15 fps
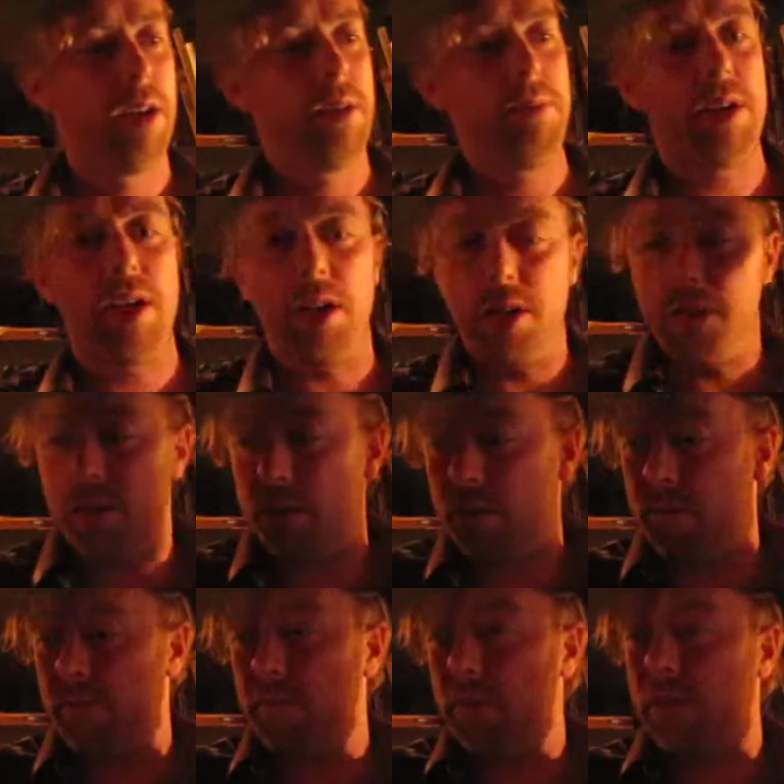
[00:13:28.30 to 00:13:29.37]
Because
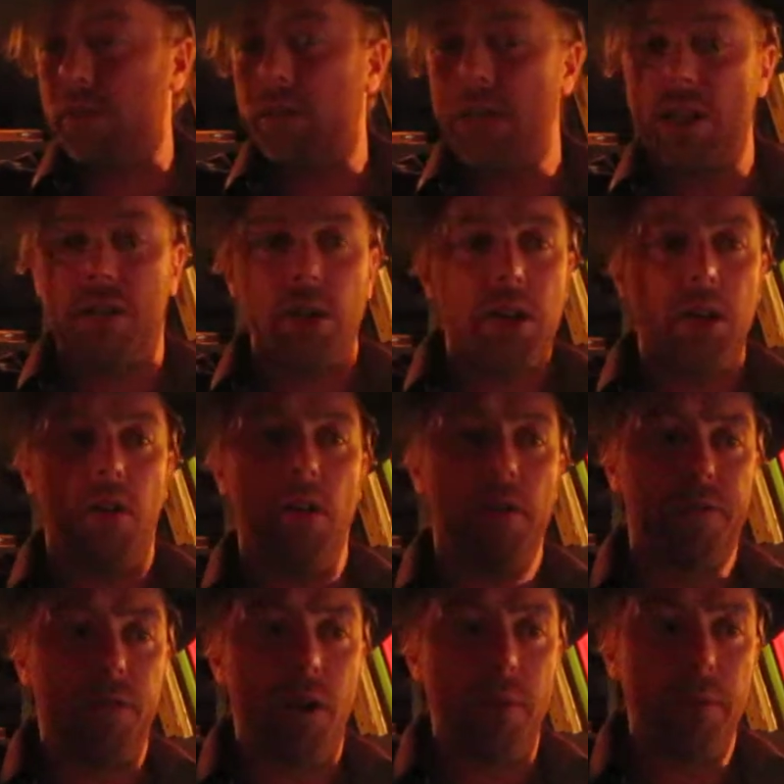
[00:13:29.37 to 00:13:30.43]
they took it all
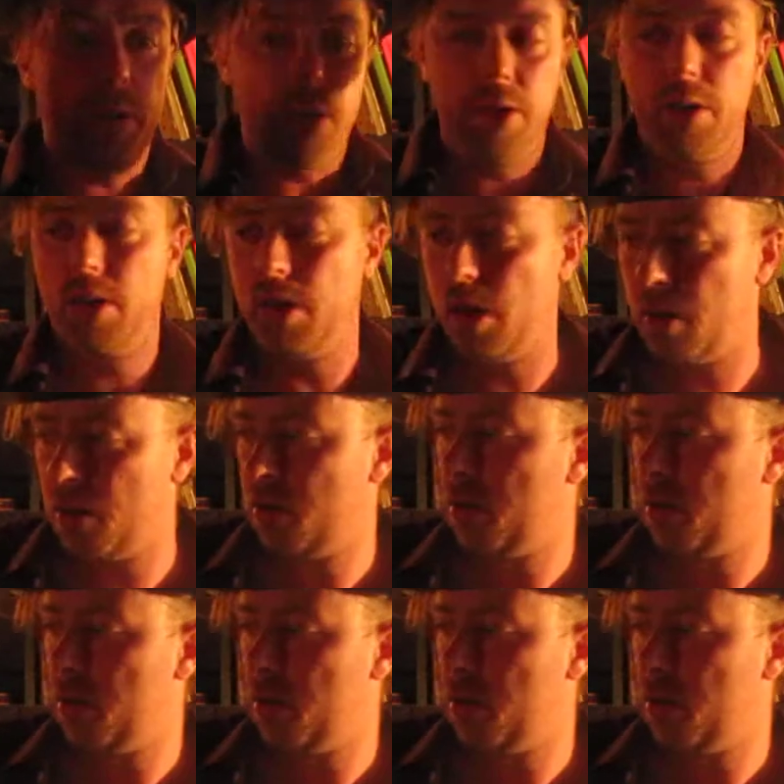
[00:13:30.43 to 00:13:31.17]
from me. You know?